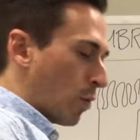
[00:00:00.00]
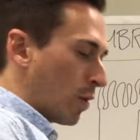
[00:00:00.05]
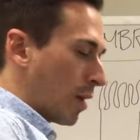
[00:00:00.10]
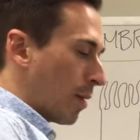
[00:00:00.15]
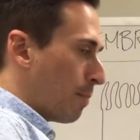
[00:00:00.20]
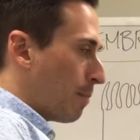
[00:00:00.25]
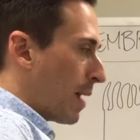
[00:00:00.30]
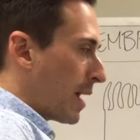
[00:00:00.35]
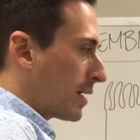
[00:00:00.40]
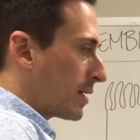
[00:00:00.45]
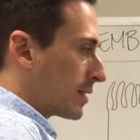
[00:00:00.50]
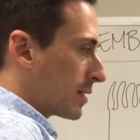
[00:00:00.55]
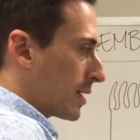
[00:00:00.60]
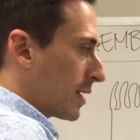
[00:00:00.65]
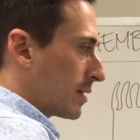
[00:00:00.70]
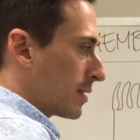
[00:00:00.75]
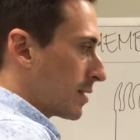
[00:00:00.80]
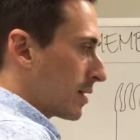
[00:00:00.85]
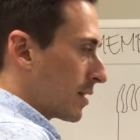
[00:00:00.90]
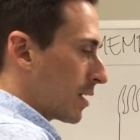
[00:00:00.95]
Well, it makes
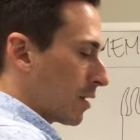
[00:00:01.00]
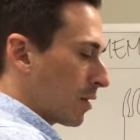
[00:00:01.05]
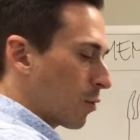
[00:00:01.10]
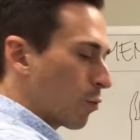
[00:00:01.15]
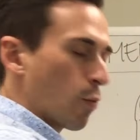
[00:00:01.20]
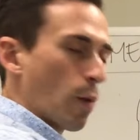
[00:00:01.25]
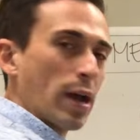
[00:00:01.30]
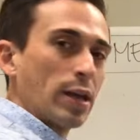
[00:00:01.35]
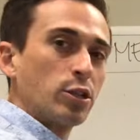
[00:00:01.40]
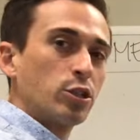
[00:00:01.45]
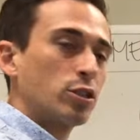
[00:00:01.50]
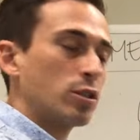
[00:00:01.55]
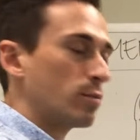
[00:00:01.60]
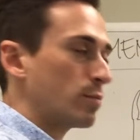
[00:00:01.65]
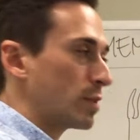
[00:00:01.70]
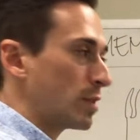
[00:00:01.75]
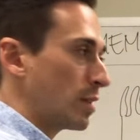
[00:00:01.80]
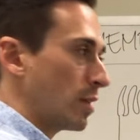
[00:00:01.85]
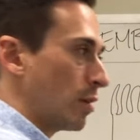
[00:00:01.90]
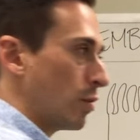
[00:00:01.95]
sense that they'll arrange
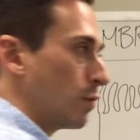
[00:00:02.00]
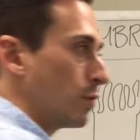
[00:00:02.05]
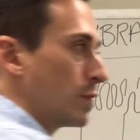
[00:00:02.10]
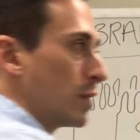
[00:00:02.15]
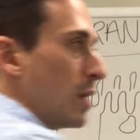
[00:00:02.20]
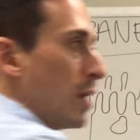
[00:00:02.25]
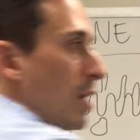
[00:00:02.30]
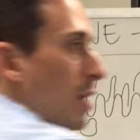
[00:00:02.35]
themselves